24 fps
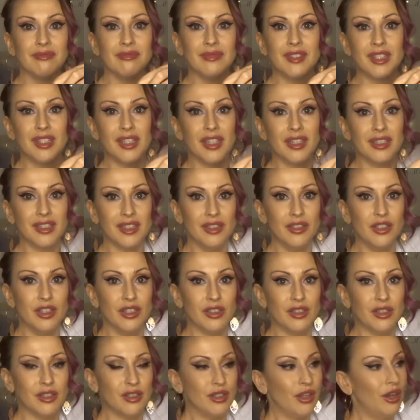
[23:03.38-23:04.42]
6
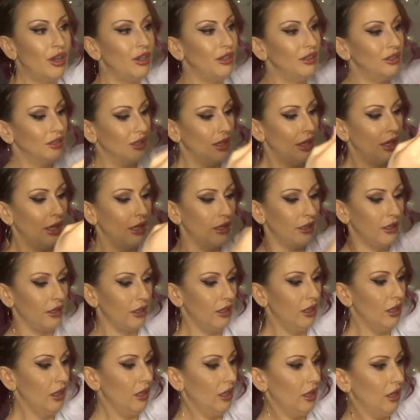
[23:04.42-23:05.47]
inches or so. Like,
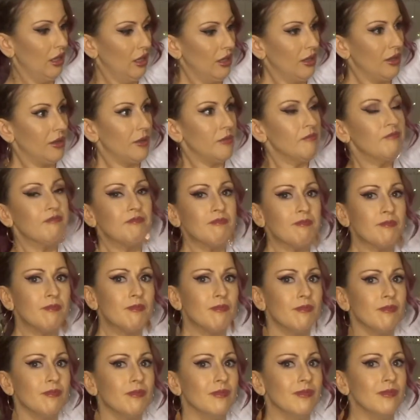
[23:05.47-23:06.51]

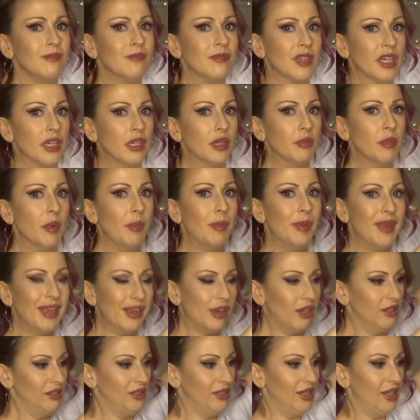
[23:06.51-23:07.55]
I'm a bit
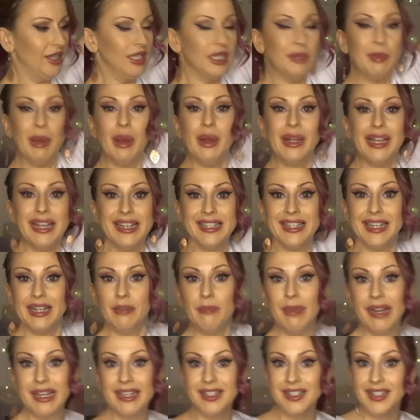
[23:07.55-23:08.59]
concerned about
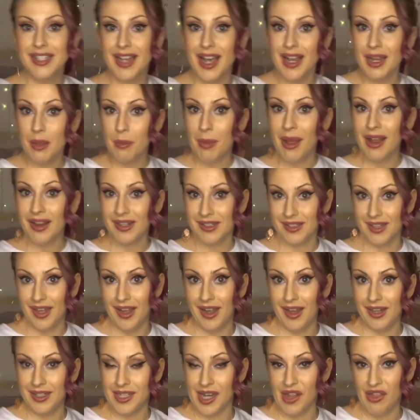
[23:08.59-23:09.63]
getting my entire
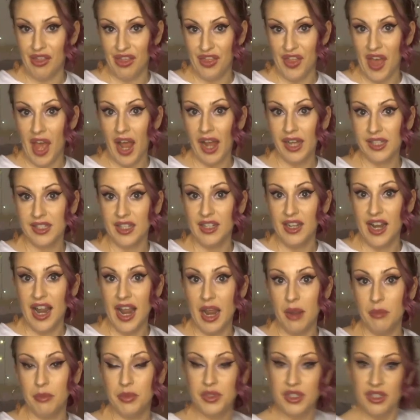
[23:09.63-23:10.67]
backside and thighs and
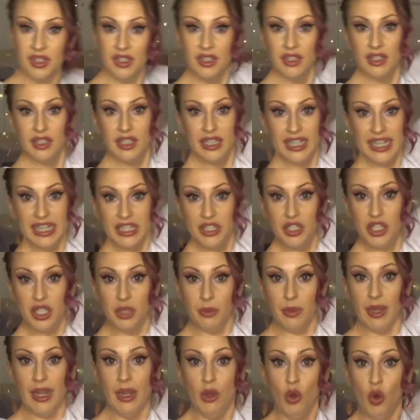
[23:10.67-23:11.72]
hips into
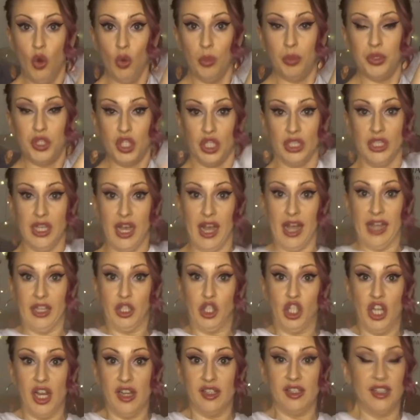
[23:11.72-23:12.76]
it up to like
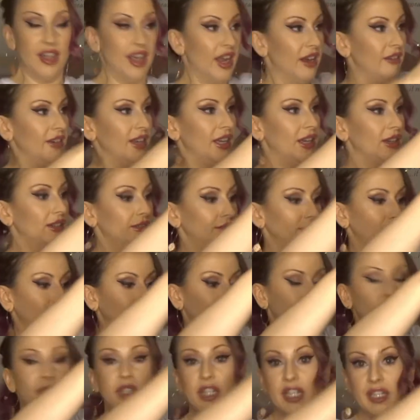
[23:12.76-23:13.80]
chest area.
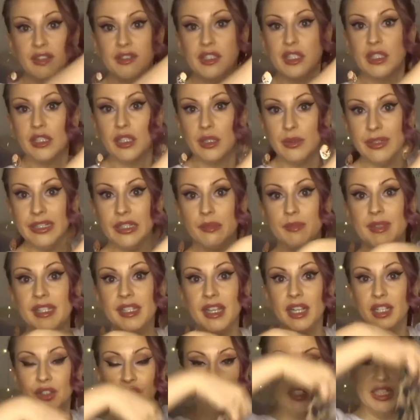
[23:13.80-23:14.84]
I'm gonna have to squeeze
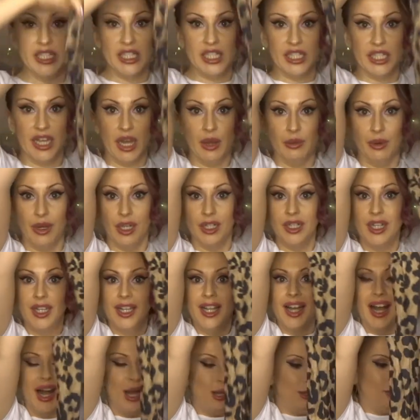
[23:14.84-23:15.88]
myself into that one.
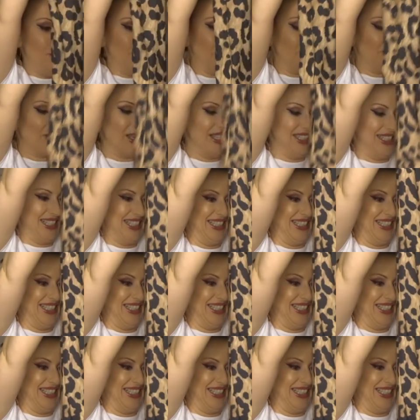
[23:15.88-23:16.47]
So